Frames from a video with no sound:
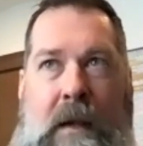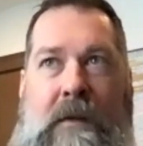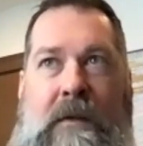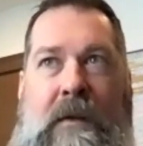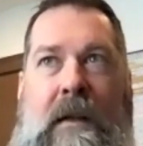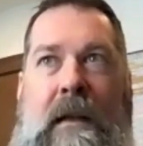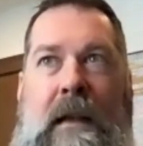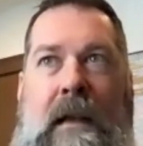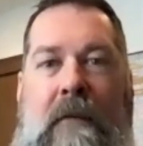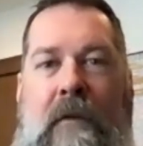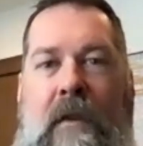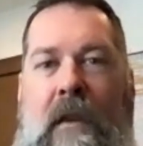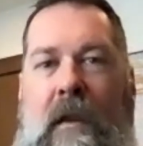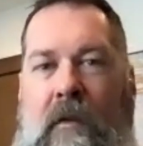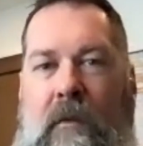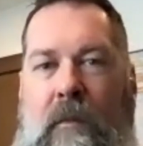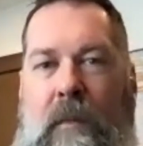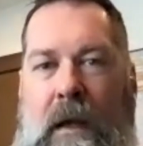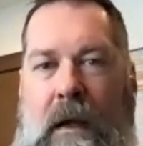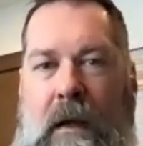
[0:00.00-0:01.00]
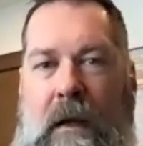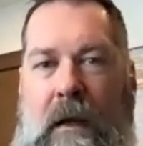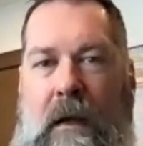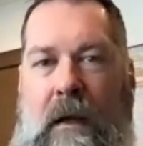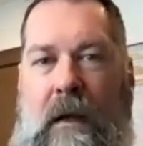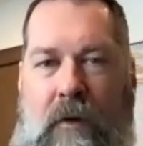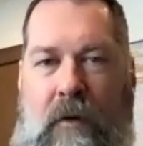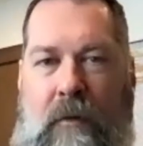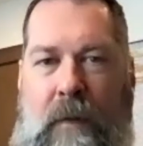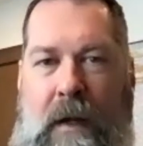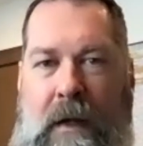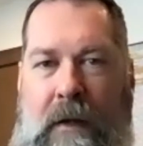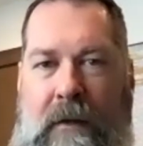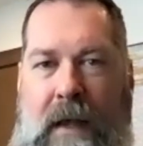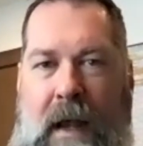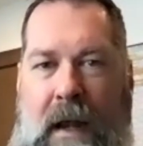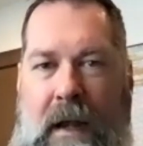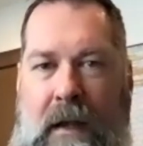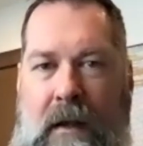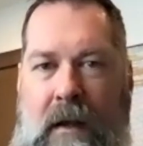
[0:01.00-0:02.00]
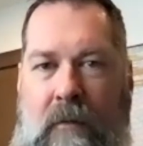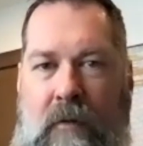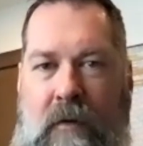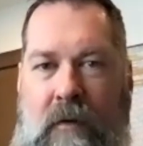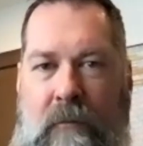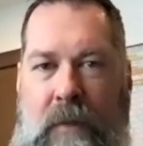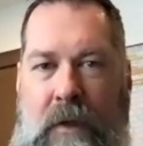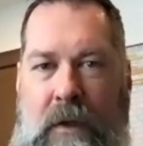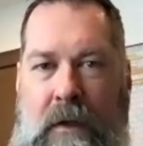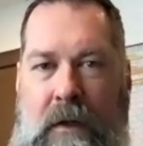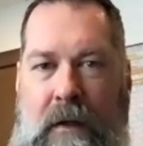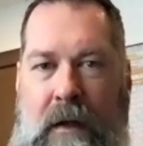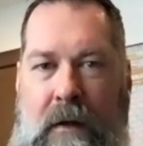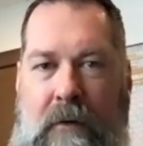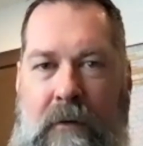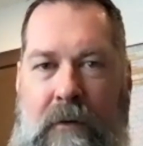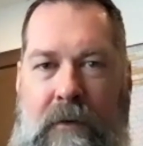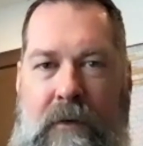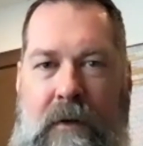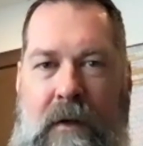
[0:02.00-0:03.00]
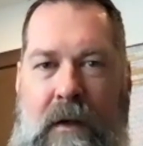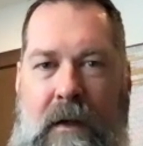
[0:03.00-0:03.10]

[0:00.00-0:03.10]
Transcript: basically everything's being controlled by a tiny number of billionaires.